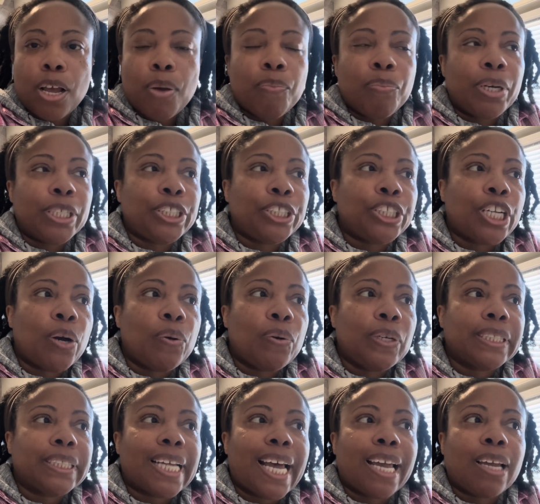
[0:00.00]
but you know,
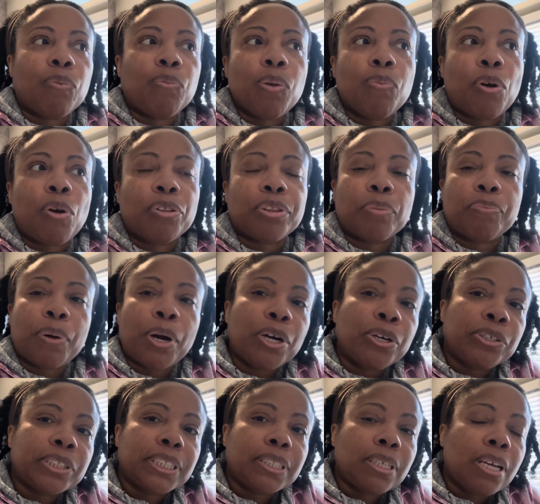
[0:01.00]
it's like we want the
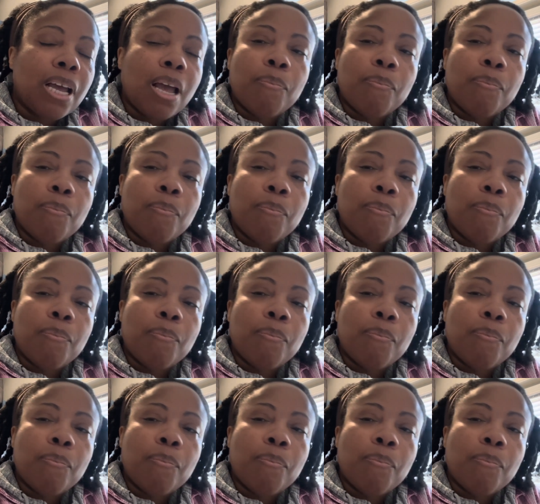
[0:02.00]
perks,